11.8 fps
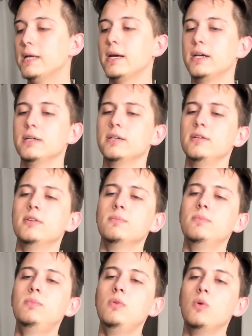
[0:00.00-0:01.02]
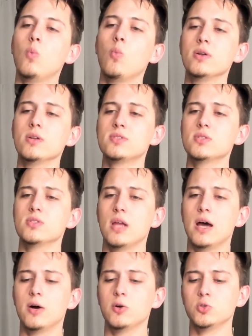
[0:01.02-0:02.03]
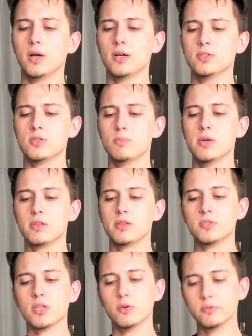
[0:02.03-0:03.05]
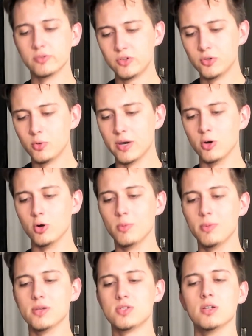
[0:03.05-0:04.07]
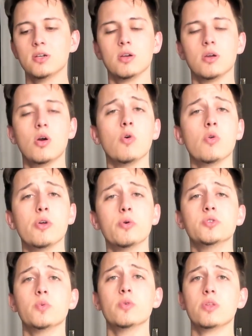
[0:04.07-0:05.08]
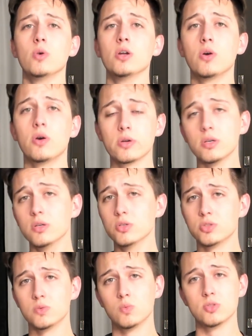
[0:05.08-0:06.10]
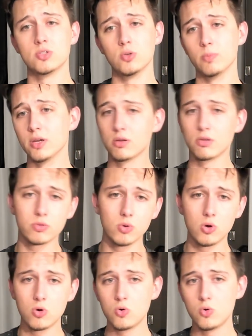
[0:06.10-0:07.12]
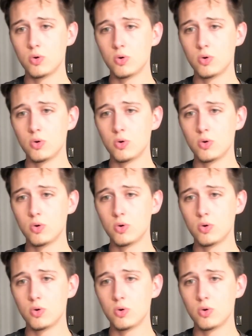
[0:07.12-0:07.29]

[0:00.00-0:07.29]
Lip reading: And witnesses now try to make themselves feel better by saying, oh, those with the right heart condition will still make it through.